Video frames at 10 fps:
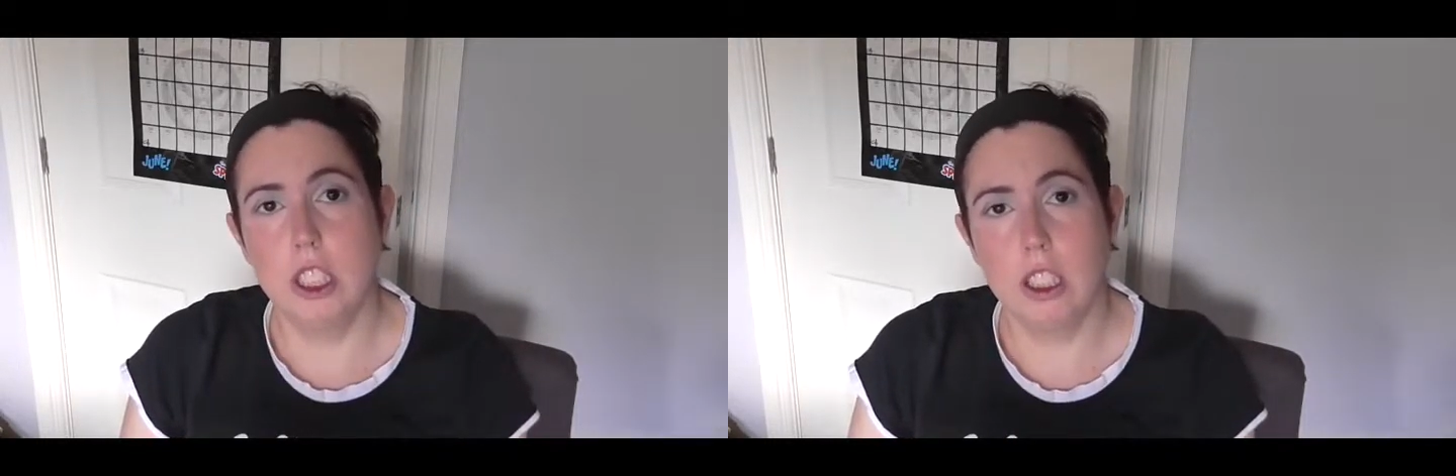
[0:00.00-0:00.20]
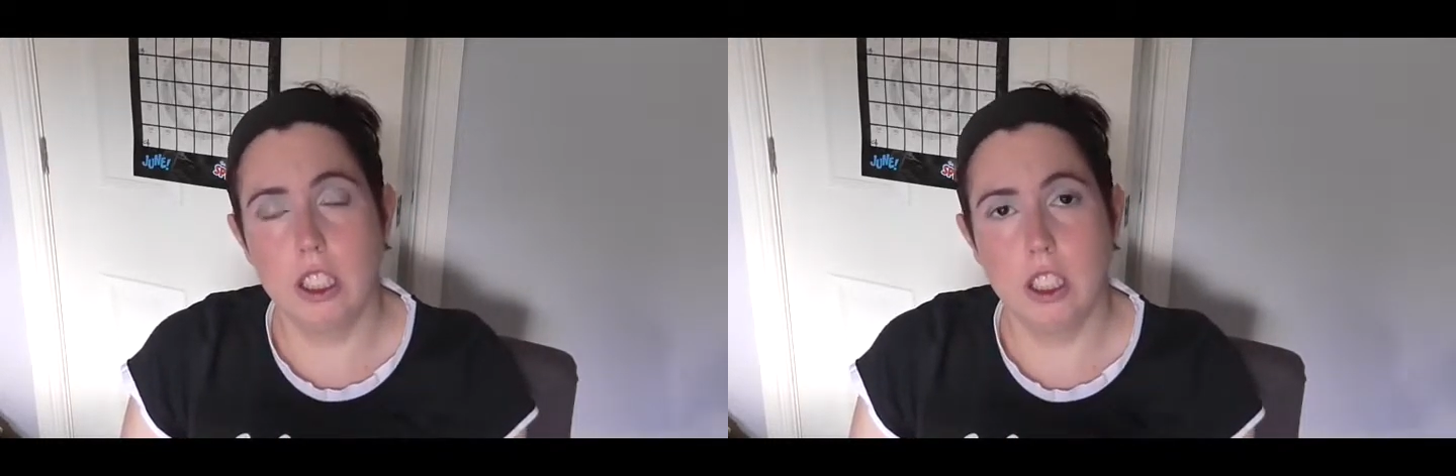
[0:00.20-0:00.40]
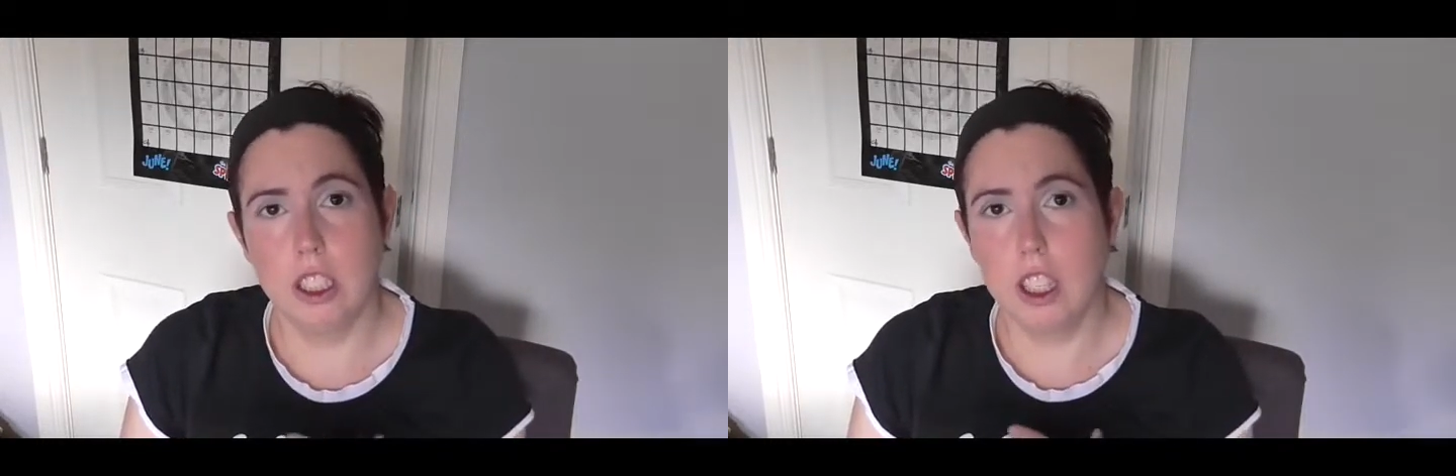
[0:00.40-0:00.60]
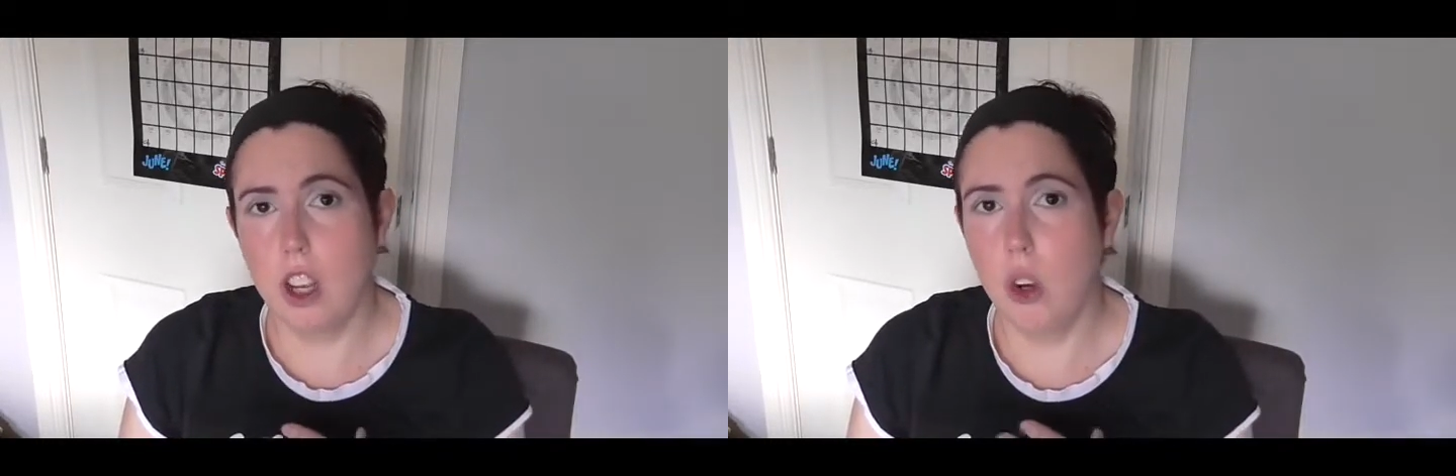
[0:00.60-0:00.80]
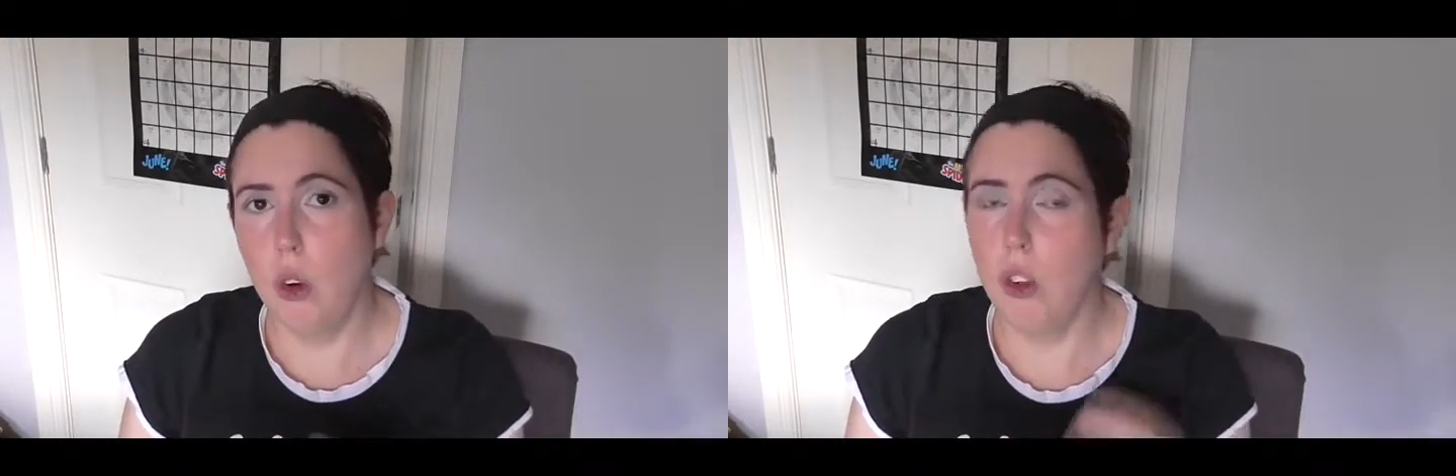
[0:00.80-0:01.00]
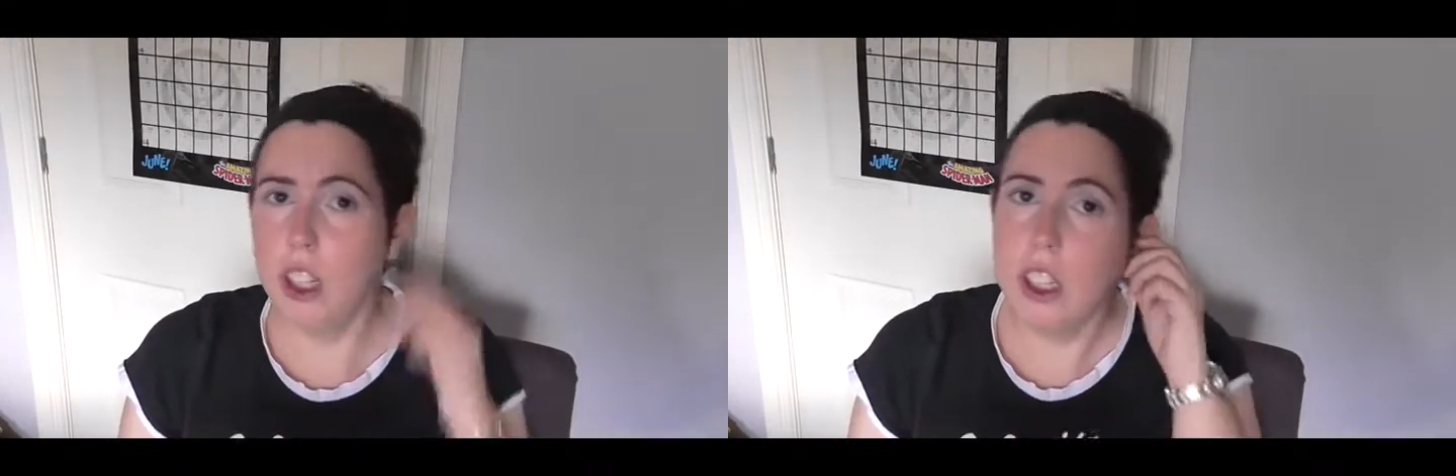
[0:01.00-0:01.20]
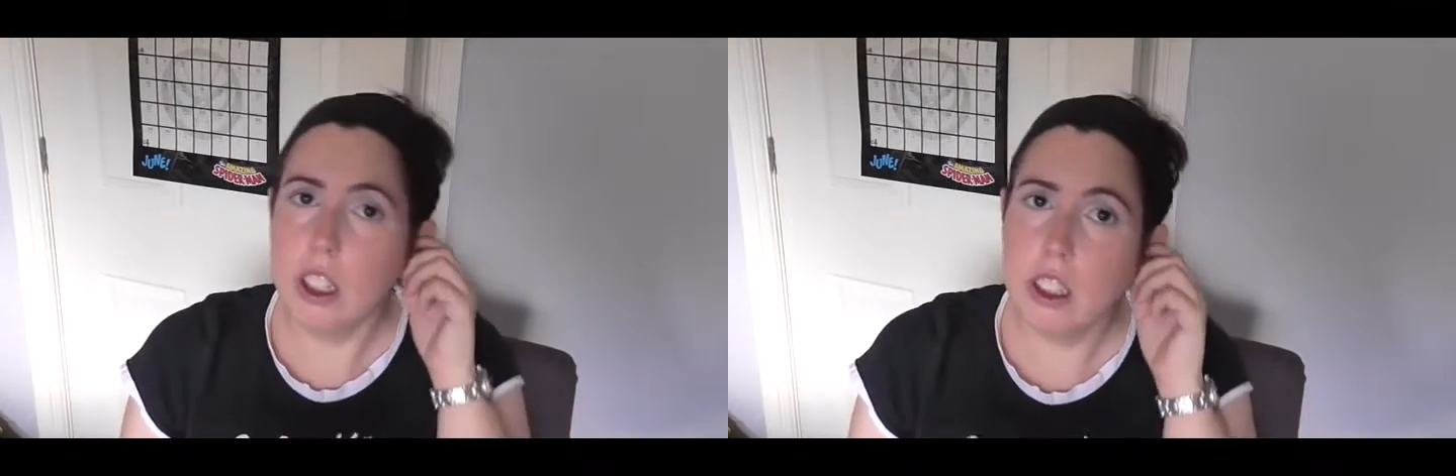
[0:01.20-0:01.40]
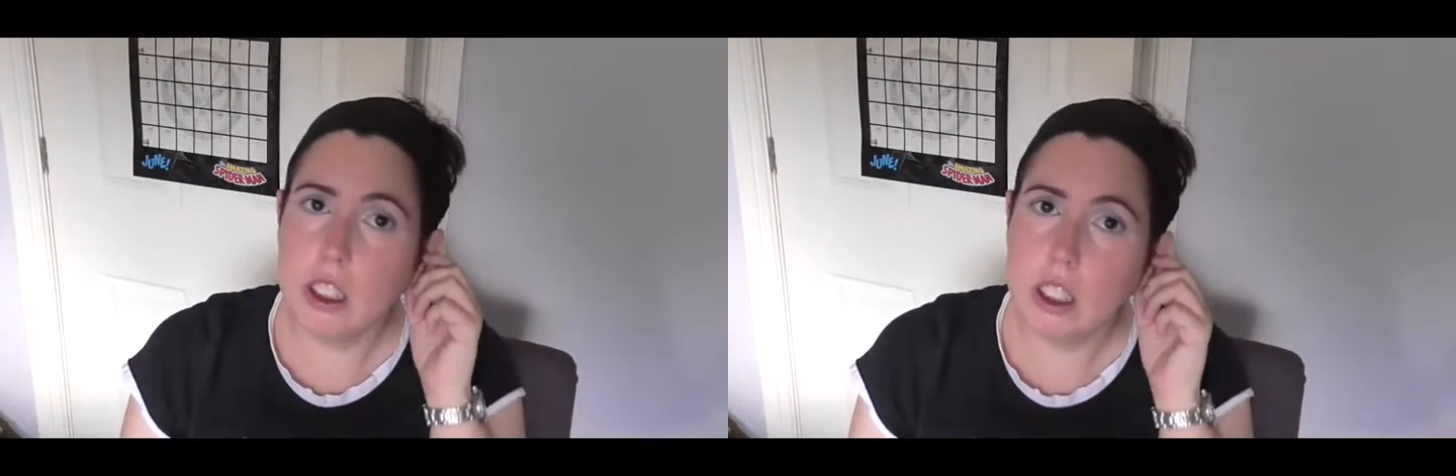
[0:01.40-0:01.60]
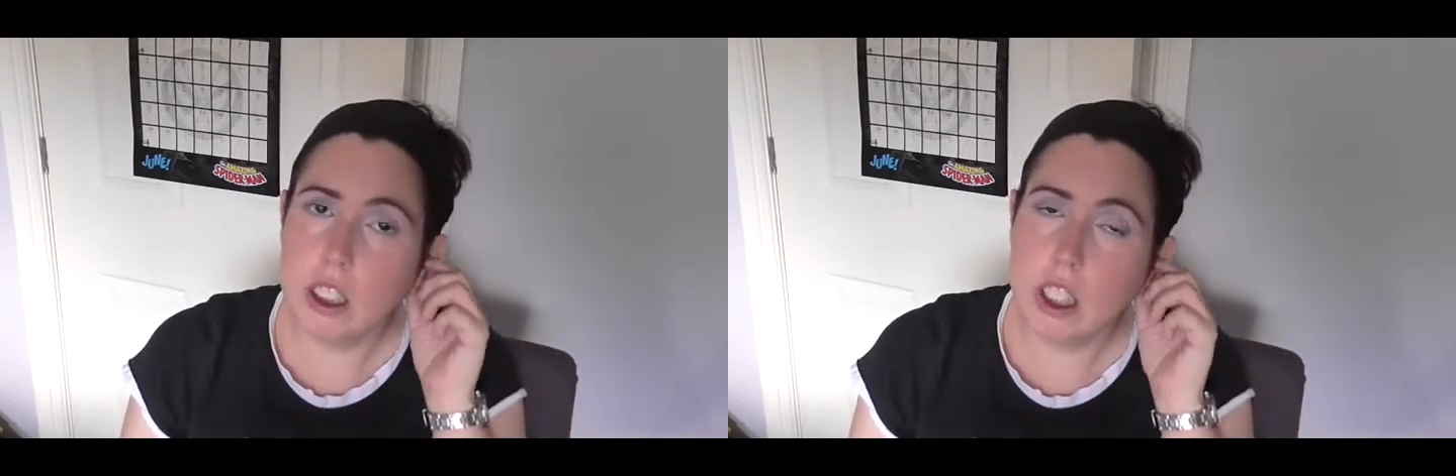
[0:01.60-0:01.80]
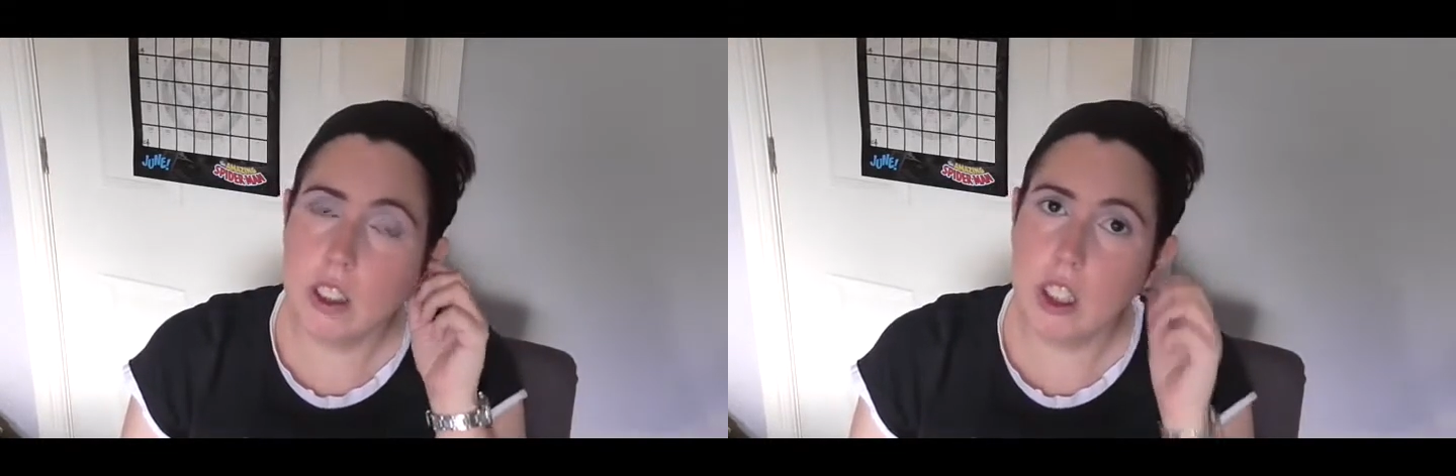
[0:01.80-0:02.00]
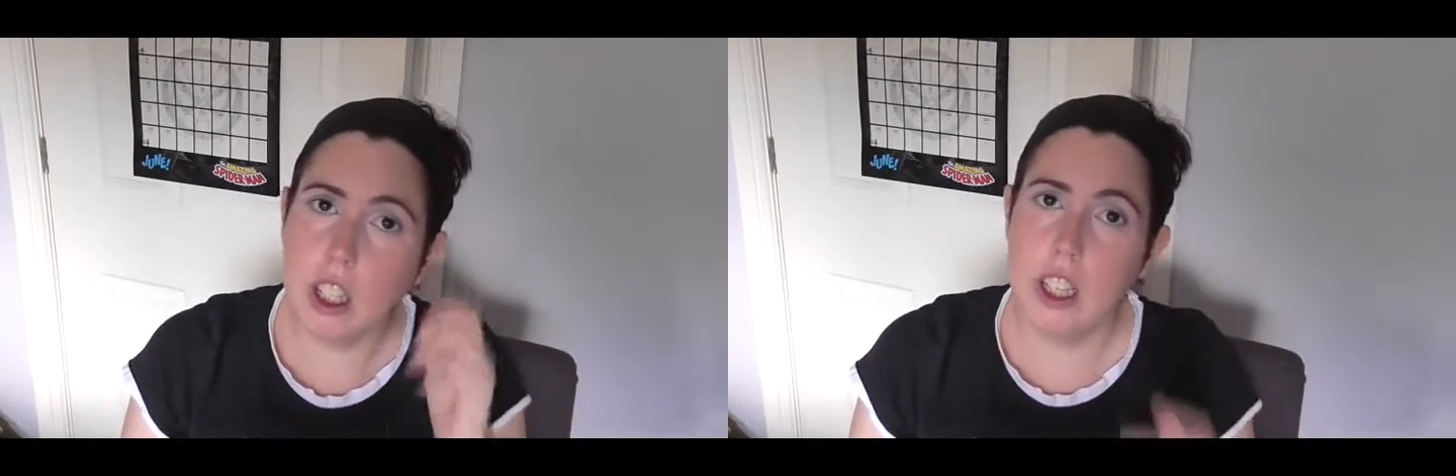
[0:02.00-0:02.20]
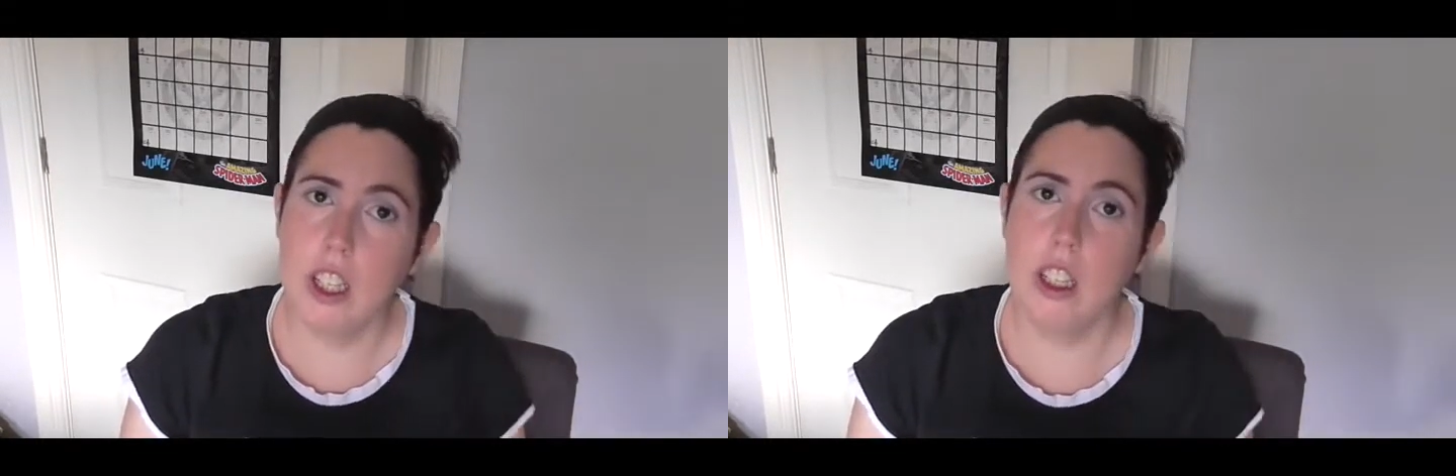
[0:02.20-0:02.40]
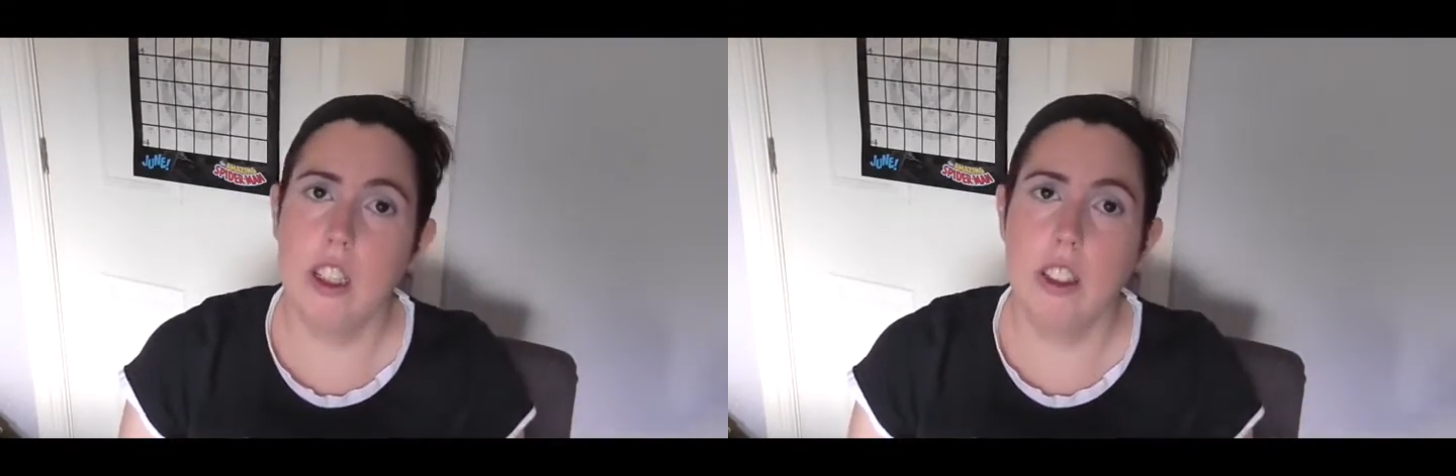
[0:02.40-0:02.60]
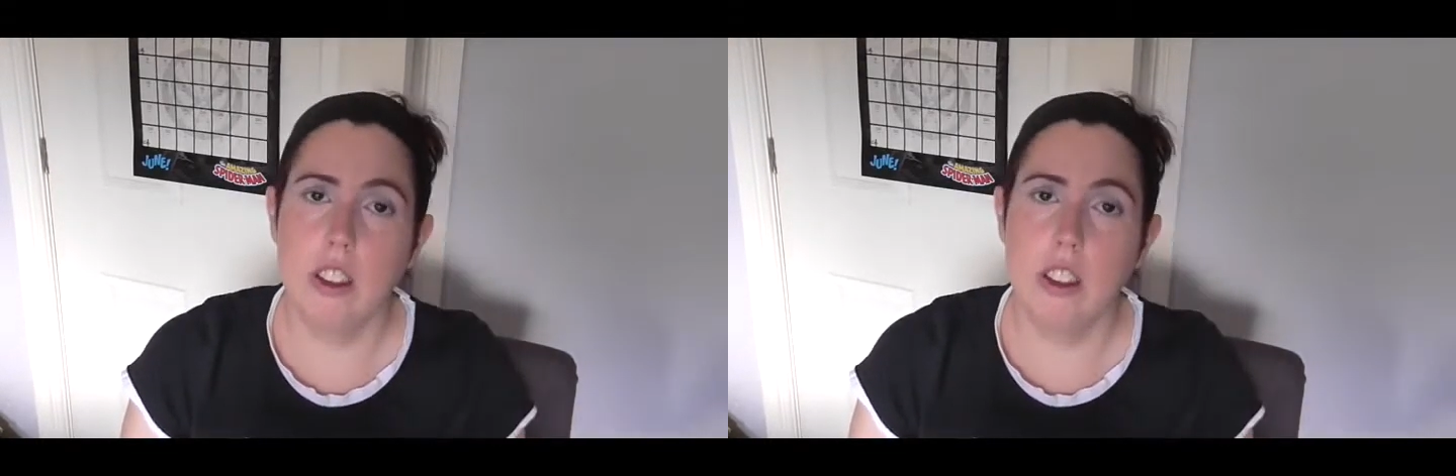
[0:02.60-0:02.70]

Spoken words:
I can get all the length that I would like